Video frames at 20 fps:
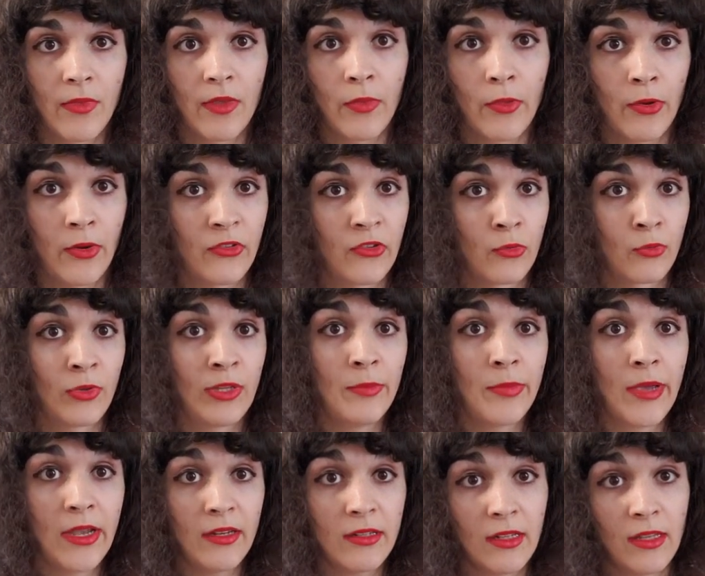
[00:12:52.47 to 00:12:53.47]
There is a
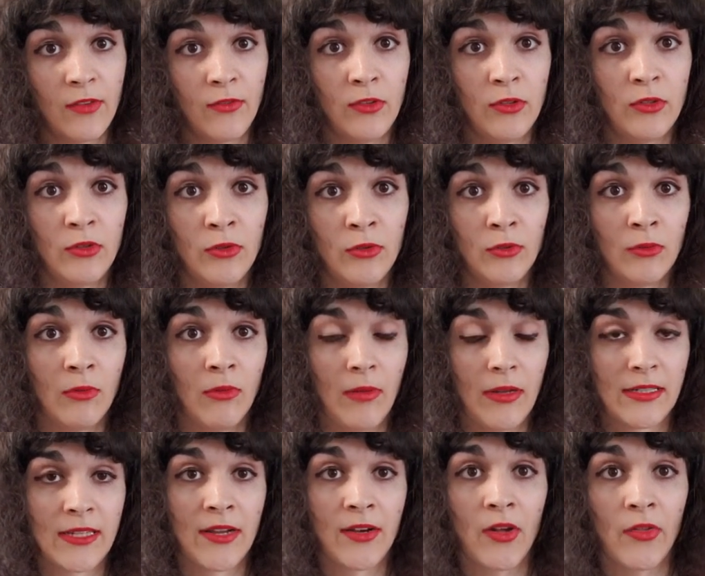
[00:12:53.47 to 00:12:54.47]
rebate if you do
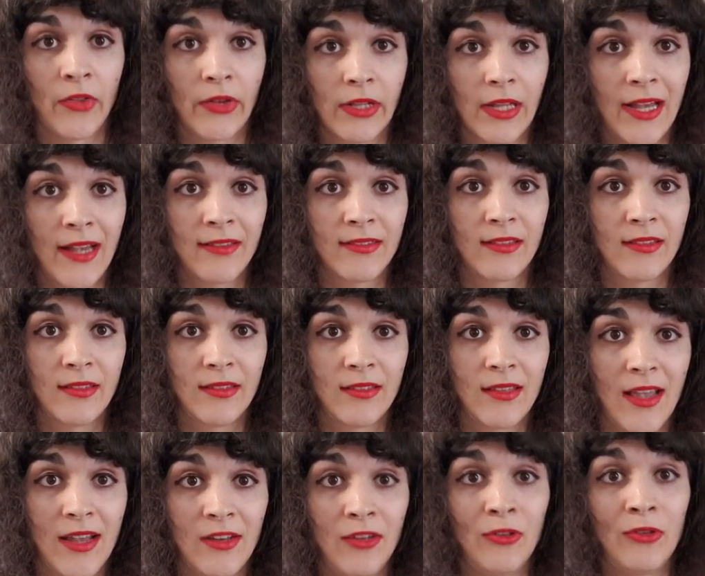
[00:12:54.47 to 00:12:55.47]
attend all the classes
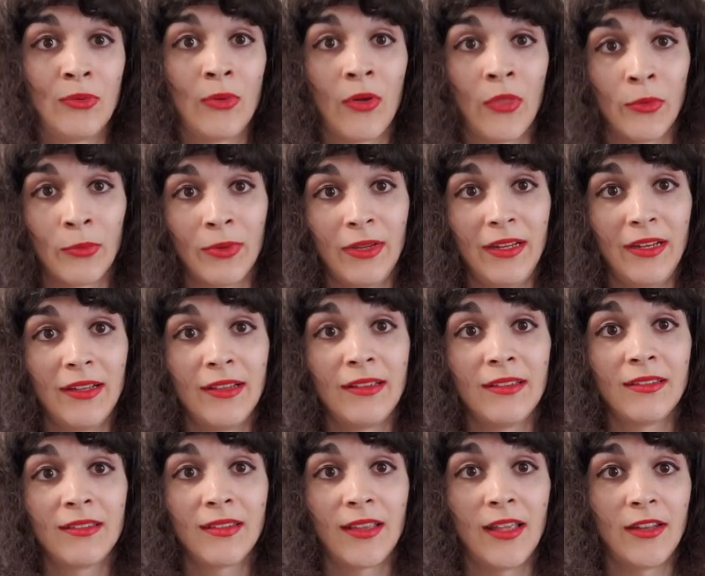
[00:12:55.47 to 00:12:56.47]
and you do all the
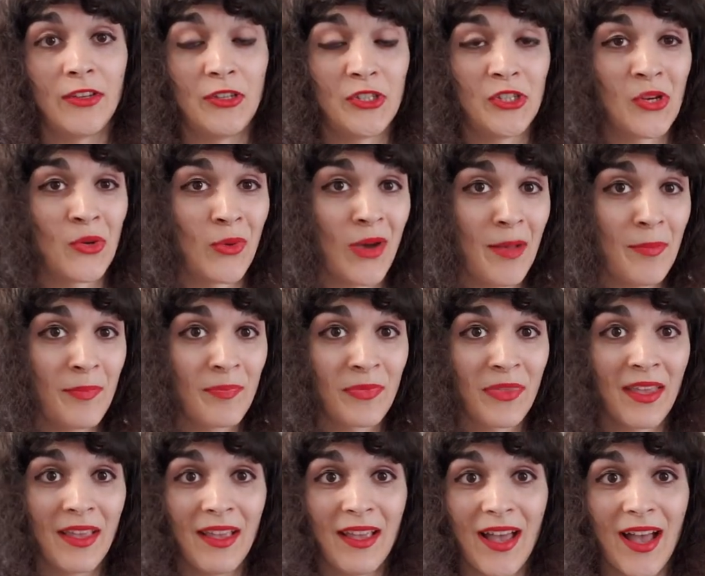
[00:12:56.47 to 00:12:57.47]
readings and you show
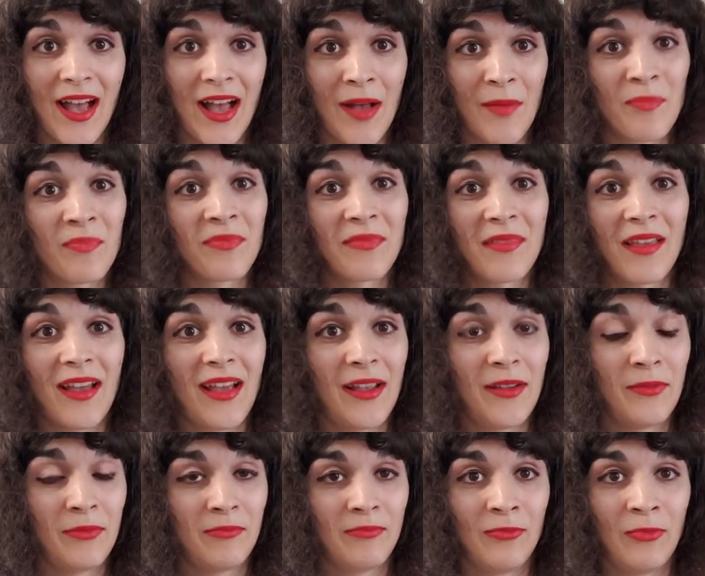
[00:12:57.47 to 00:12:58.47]
up.
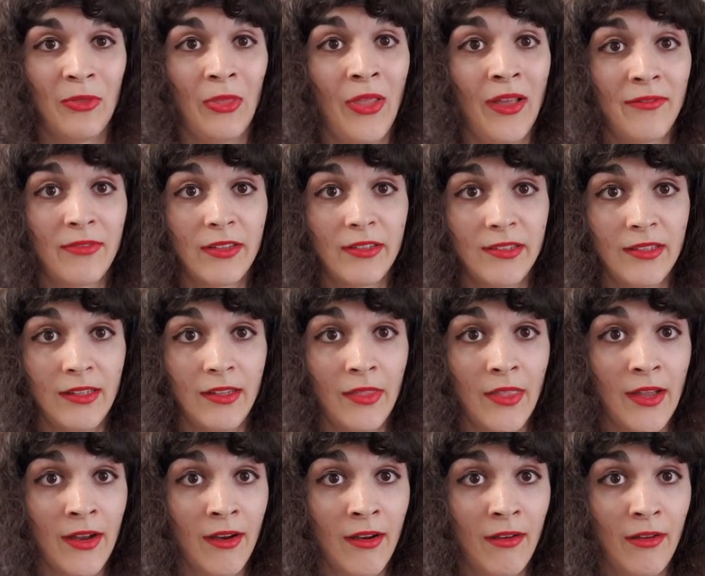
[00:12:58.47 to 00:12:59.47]
I would love to see you
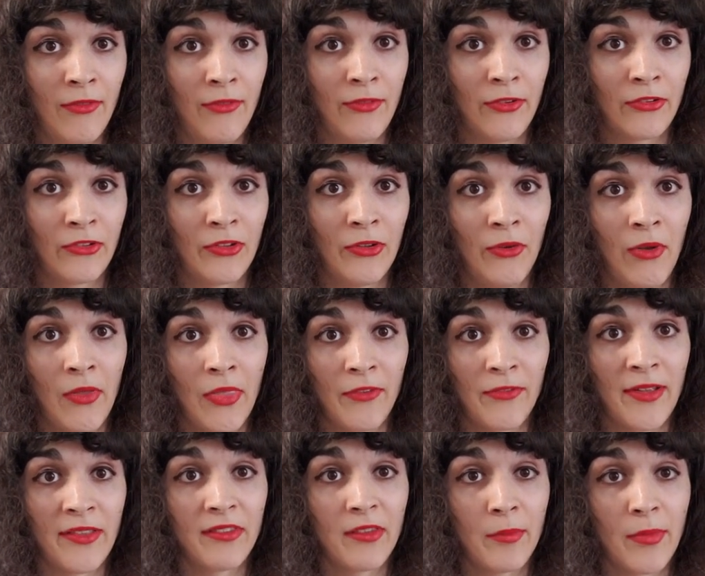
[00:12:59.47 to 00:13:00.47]
there if you're still on the
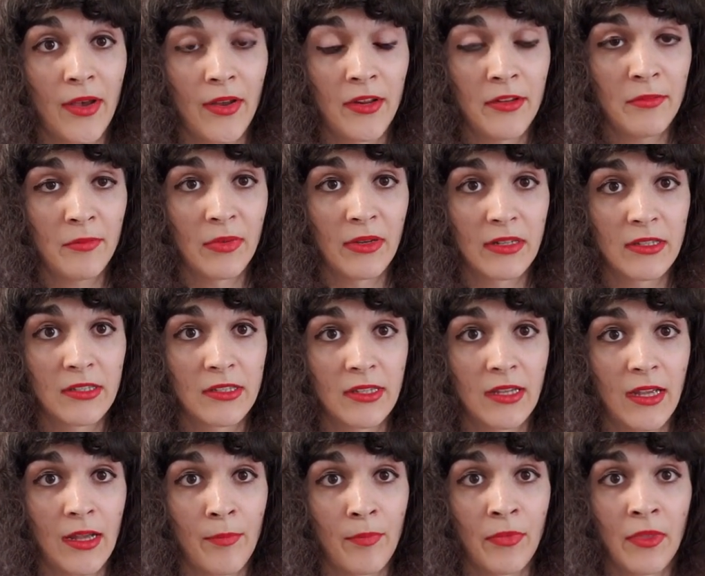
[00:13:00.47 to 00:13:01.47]
fence about it, but
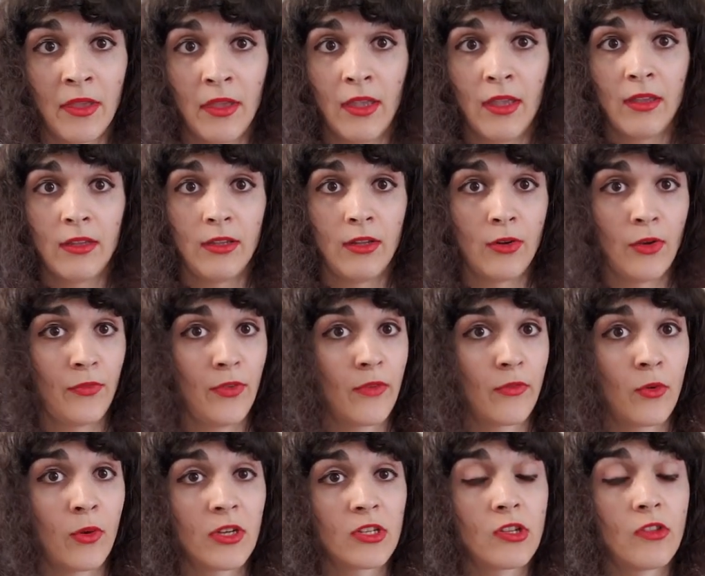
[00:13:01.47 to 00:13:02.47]
if you
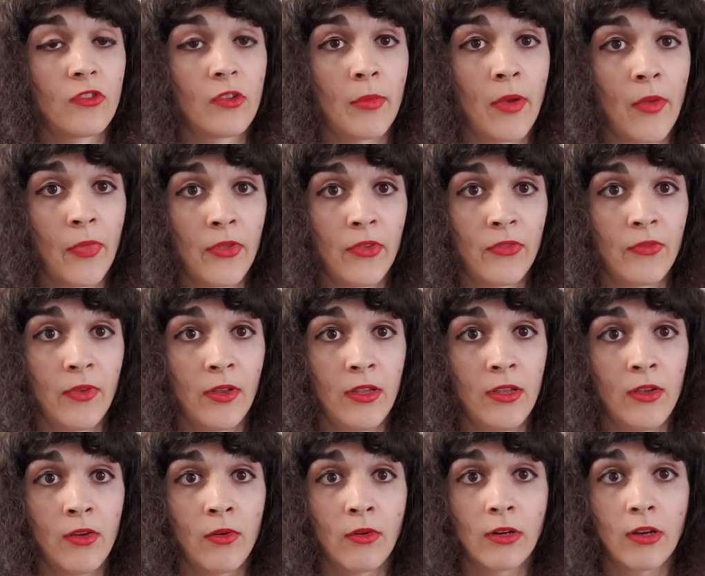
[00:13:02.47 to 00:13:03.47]
have questions about this
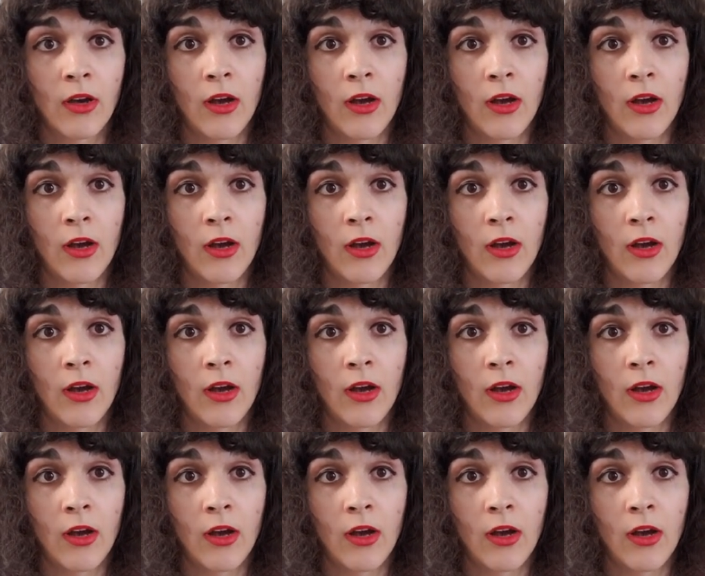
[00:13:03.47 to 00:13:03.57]
video or